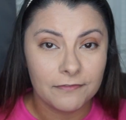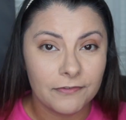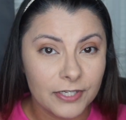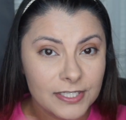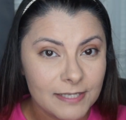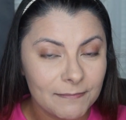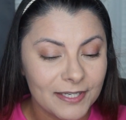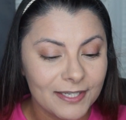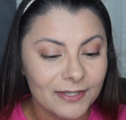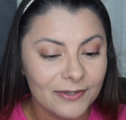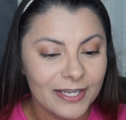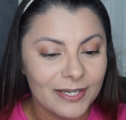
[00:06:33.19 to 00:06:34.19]
first I'm going
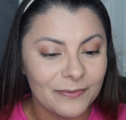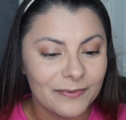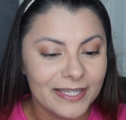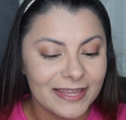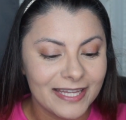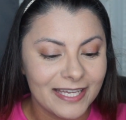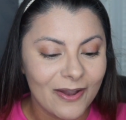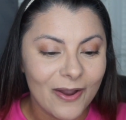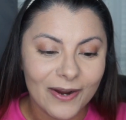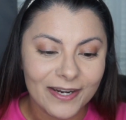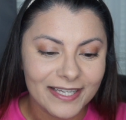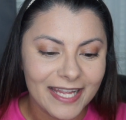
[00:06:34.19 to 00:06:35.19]
to go in with the
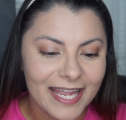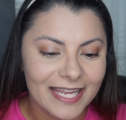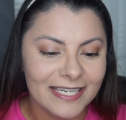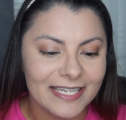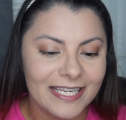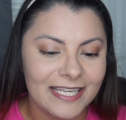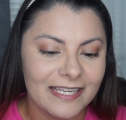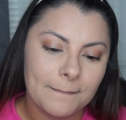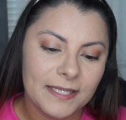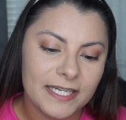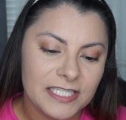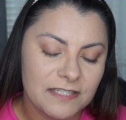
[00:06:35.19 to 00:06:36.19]
Hard Candy
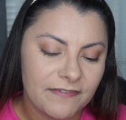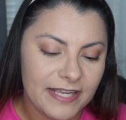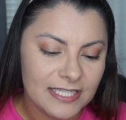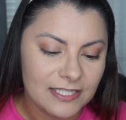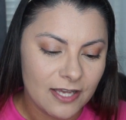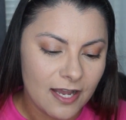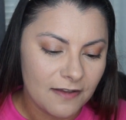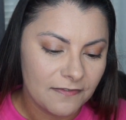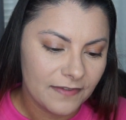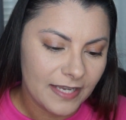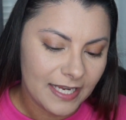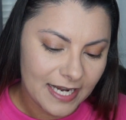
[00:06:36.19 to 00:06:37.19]
Blush Face
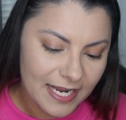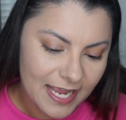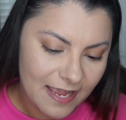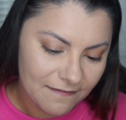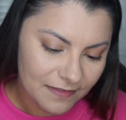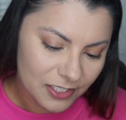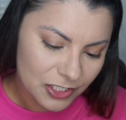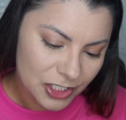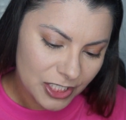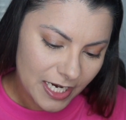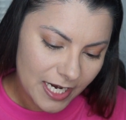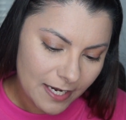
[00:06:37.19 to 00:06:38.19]
Off, and I have the
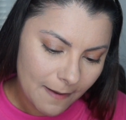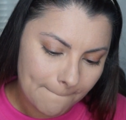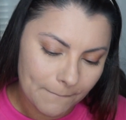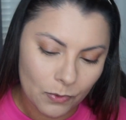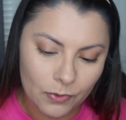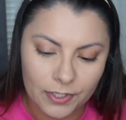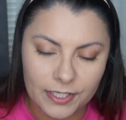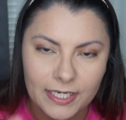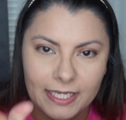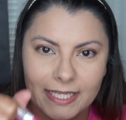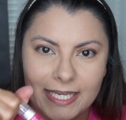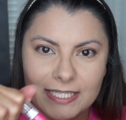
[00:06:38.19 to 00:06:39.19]
shade Born
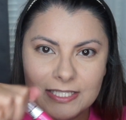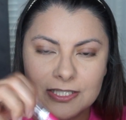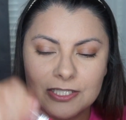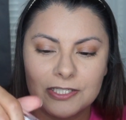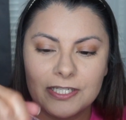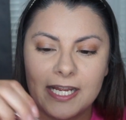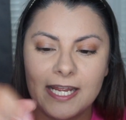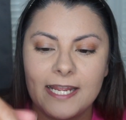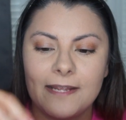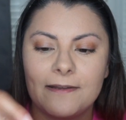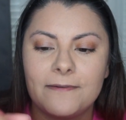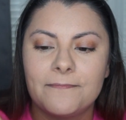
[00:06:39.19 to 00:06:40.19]

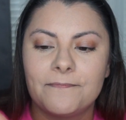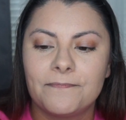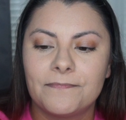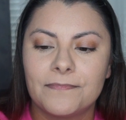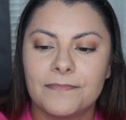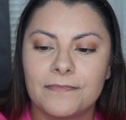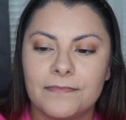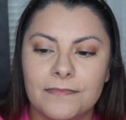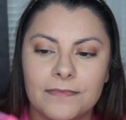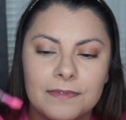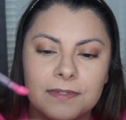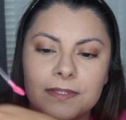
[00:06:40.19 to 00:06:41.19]
Yesterday.
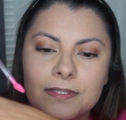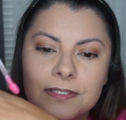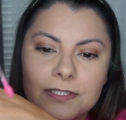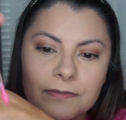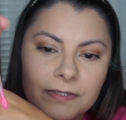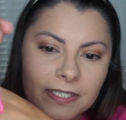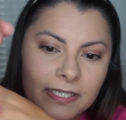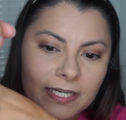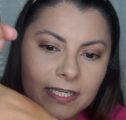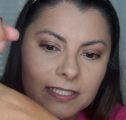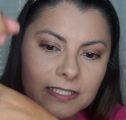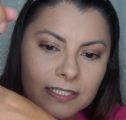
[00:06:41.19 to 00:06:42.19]
It's a really
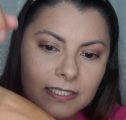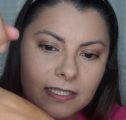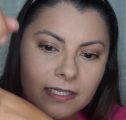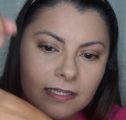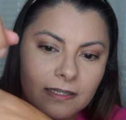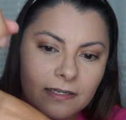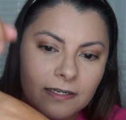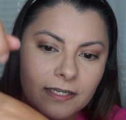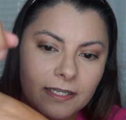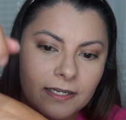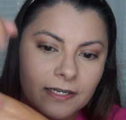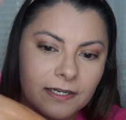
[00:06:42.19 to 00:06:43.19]
nice color
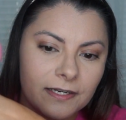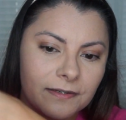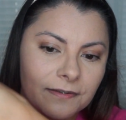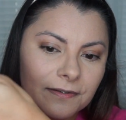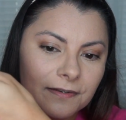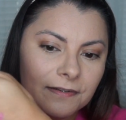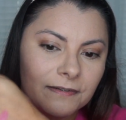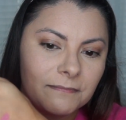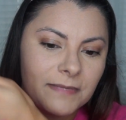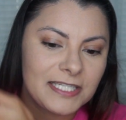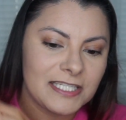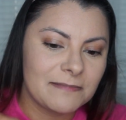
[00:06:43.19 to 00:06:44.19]
here.
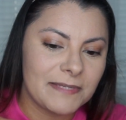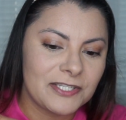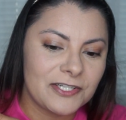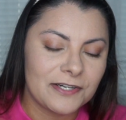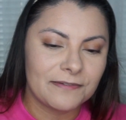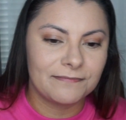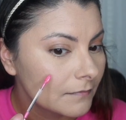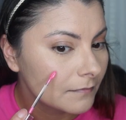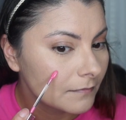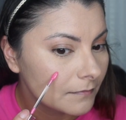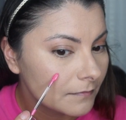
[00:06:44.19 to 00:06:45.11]
Matches my shirt. I'm